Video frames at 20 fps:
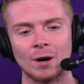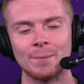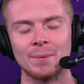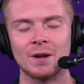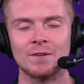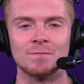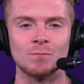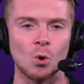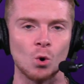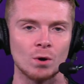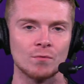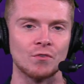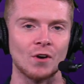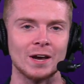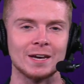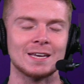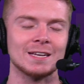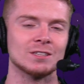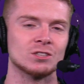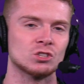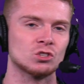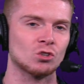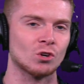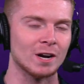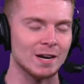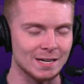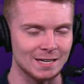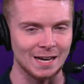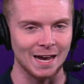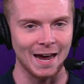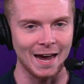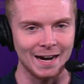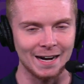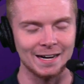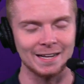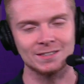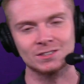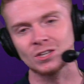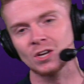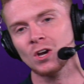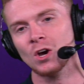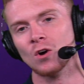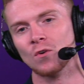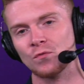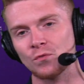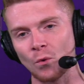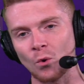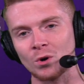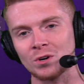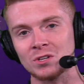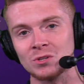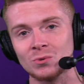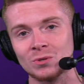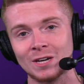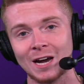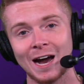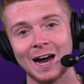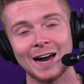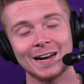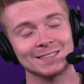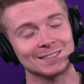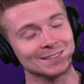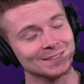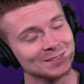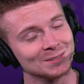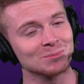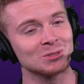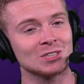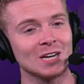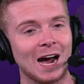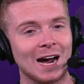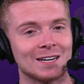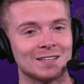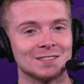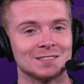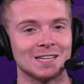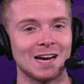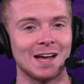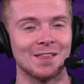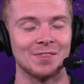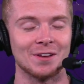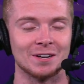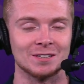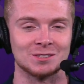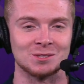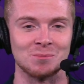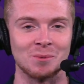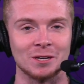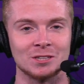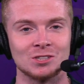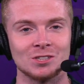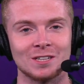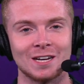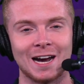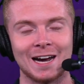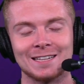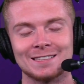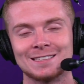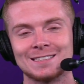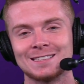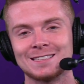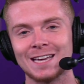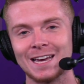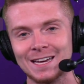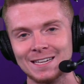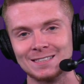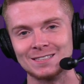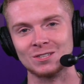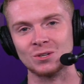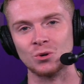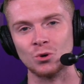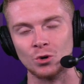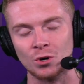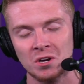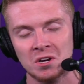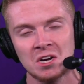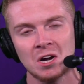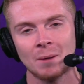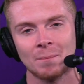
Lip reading: I'm going to have more Vikings trade candidates for you guys. There's some shockers on there, so make sure you guys stay tuned.